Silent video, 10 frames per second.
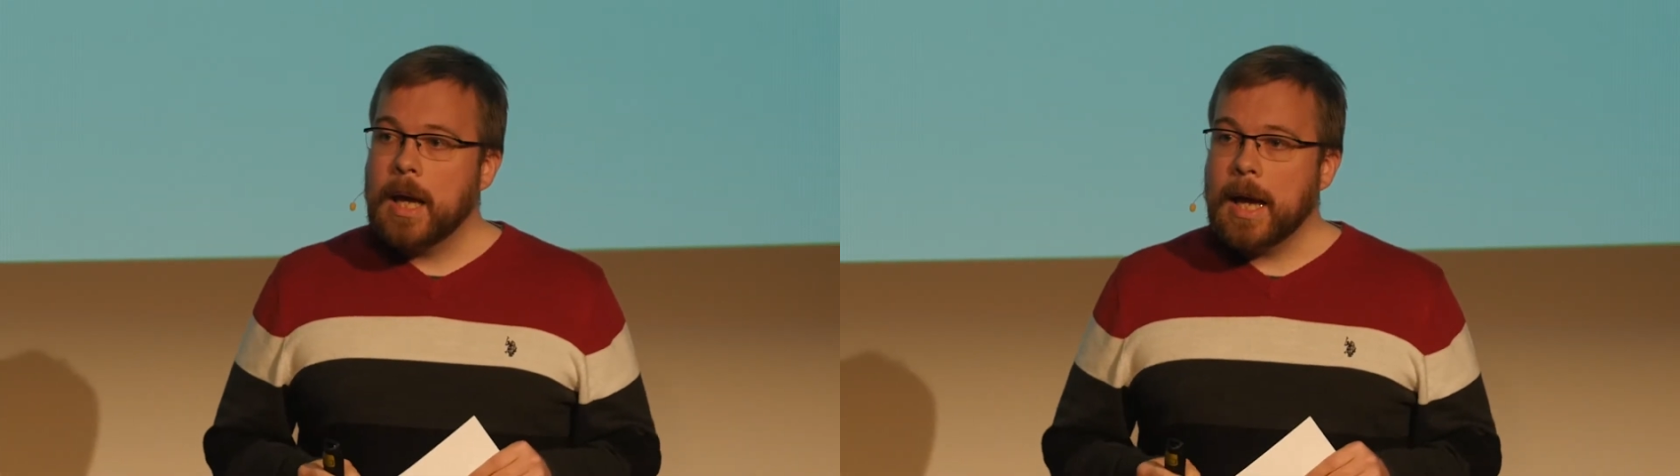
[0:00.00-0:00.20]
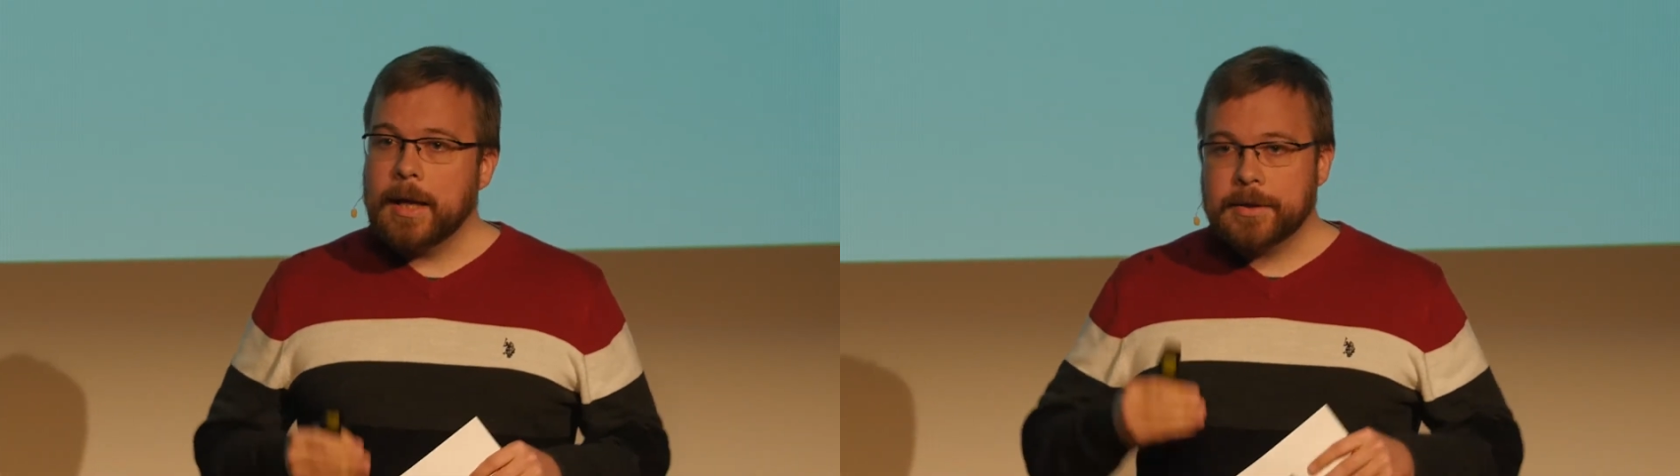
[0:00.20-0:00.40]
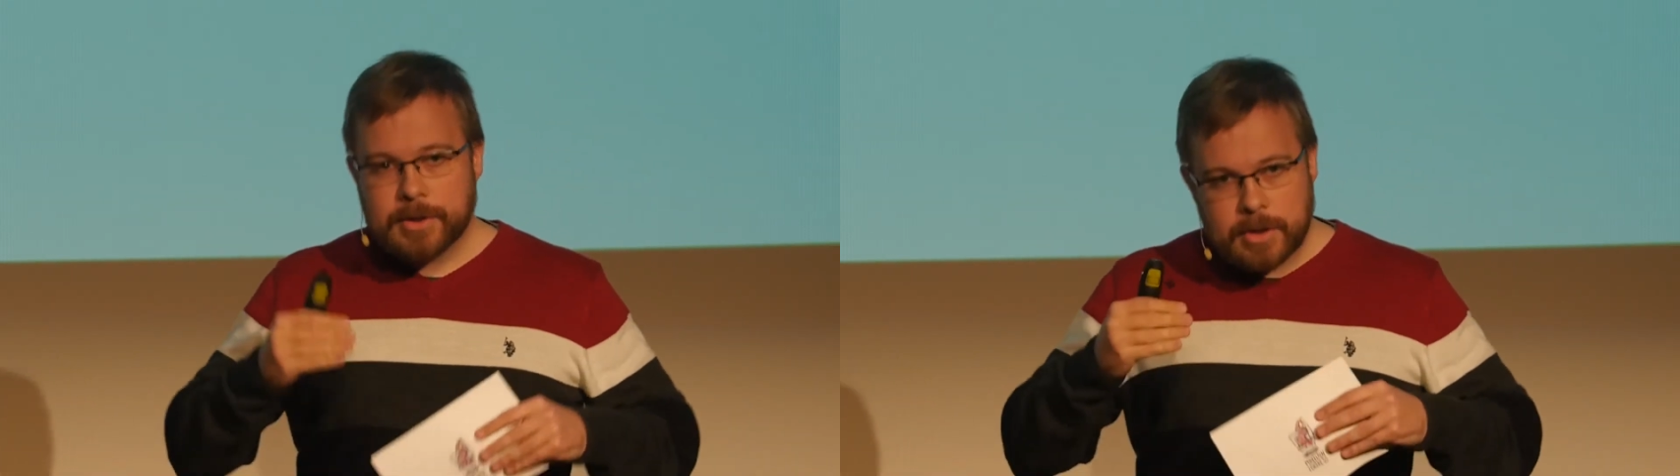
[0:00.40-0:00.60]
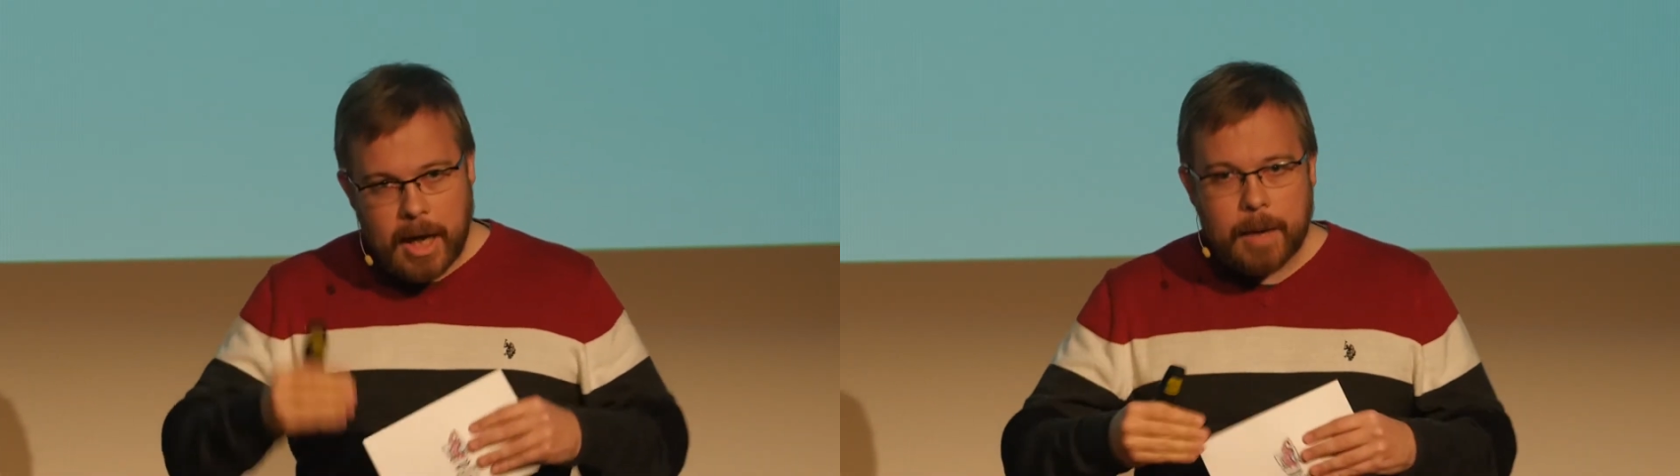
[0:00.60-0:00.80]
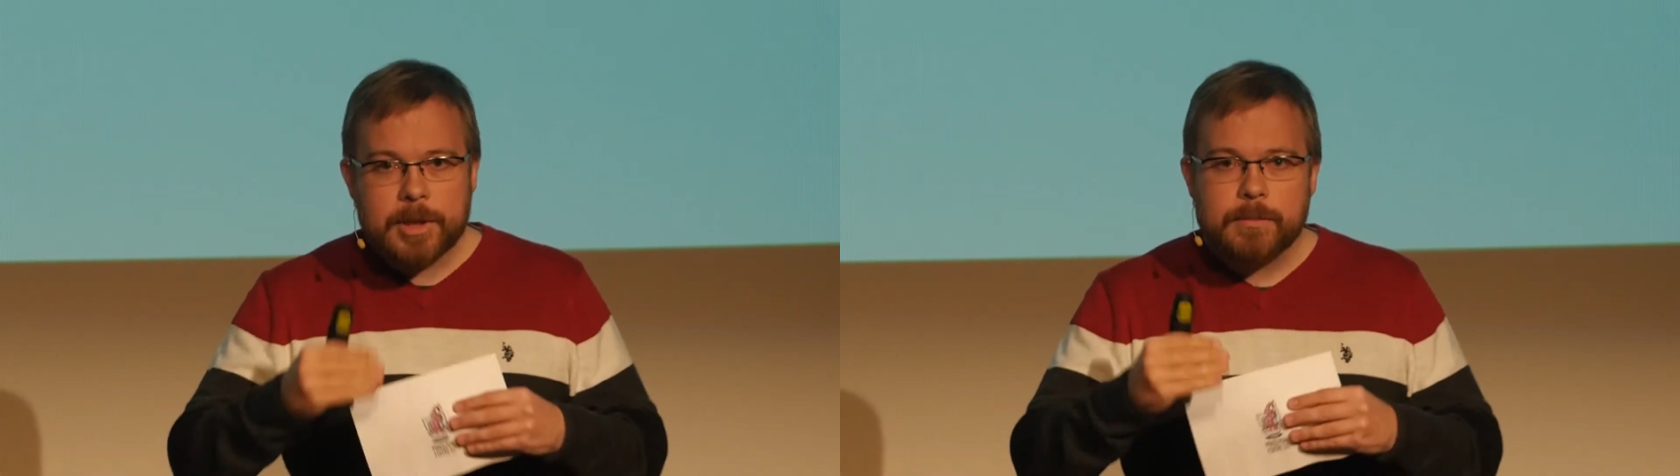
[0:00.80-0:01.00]
As
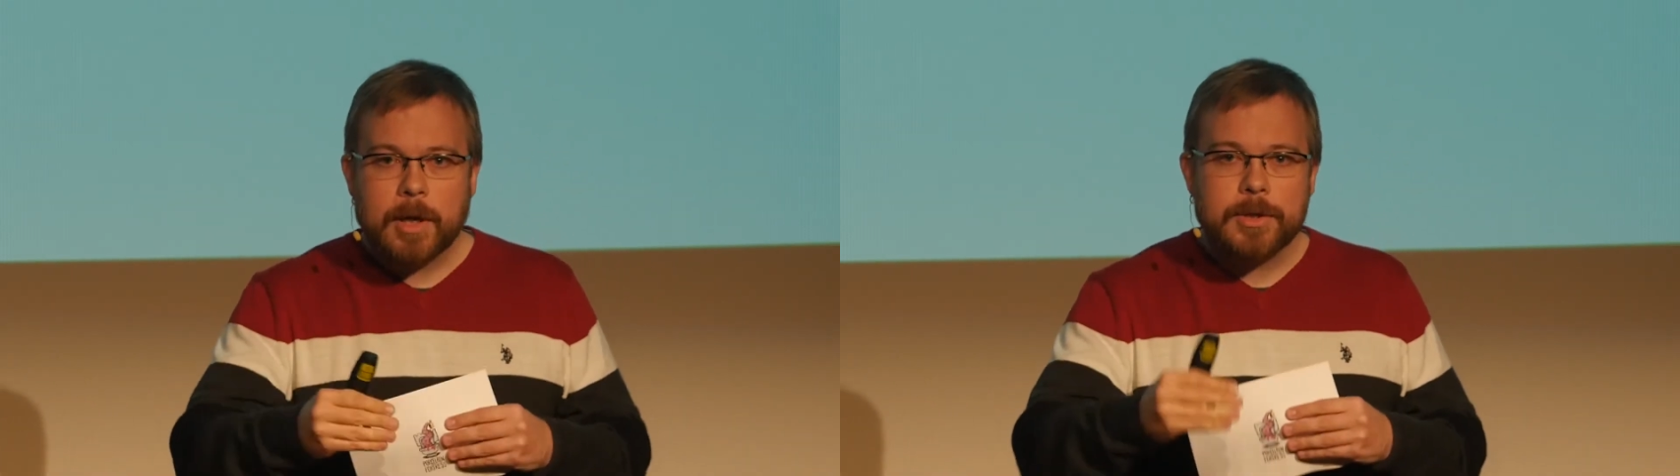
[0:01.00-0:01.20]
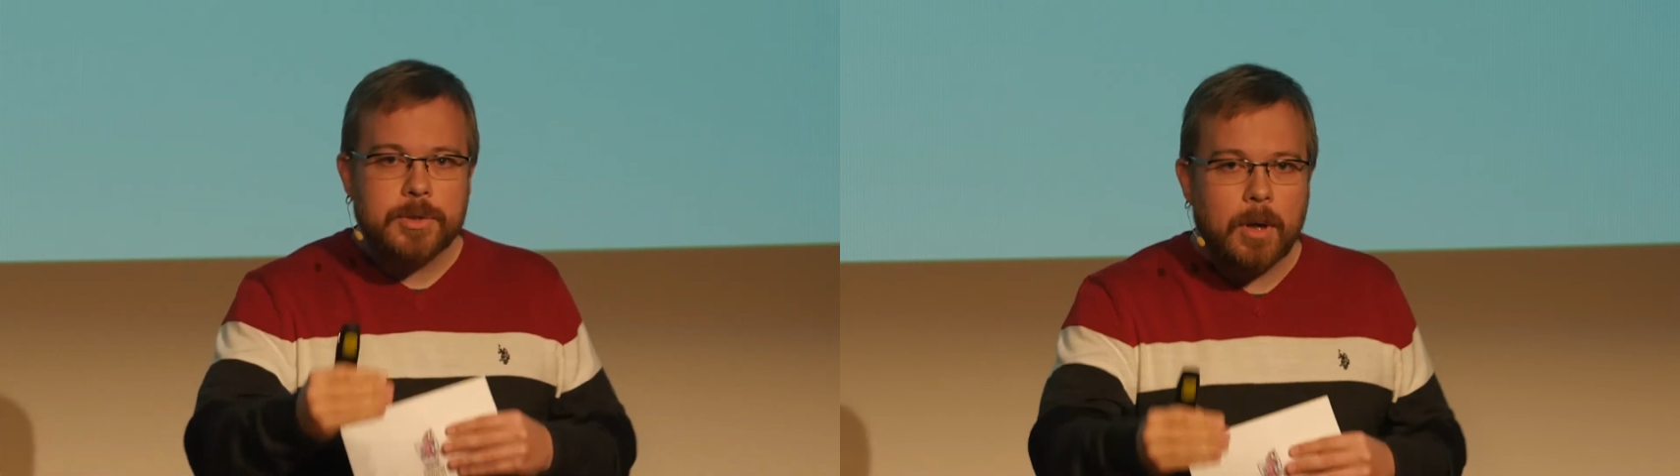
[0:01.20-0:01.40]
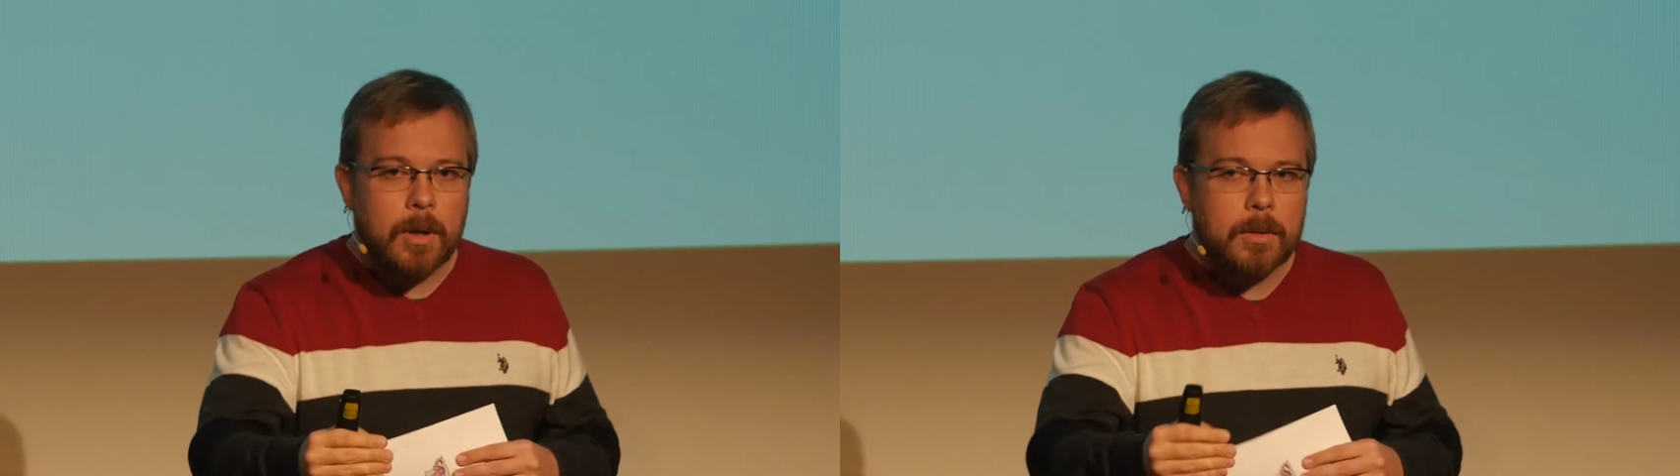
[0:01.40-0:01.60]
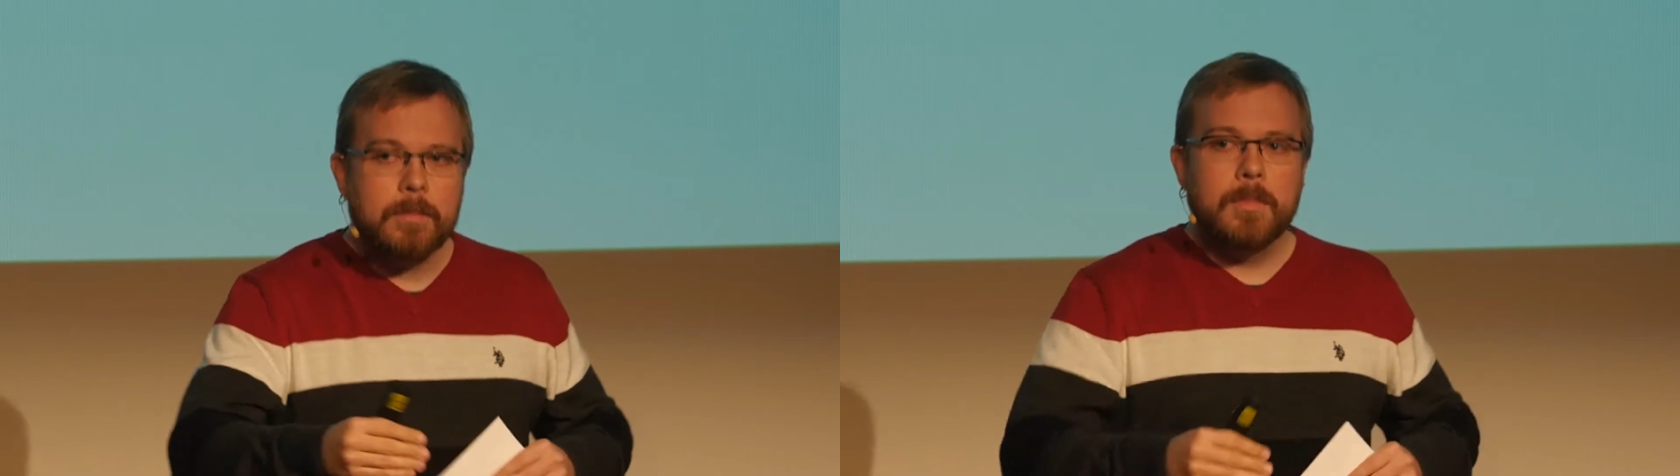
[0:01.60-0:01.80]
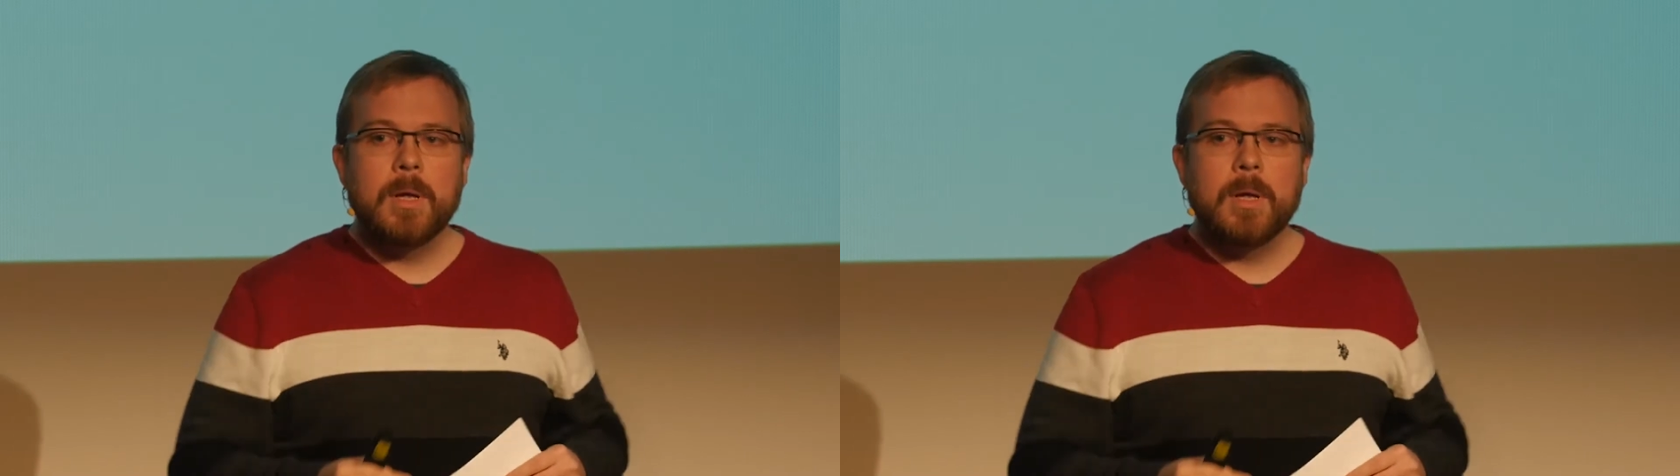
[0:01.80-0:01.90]
time has marched on,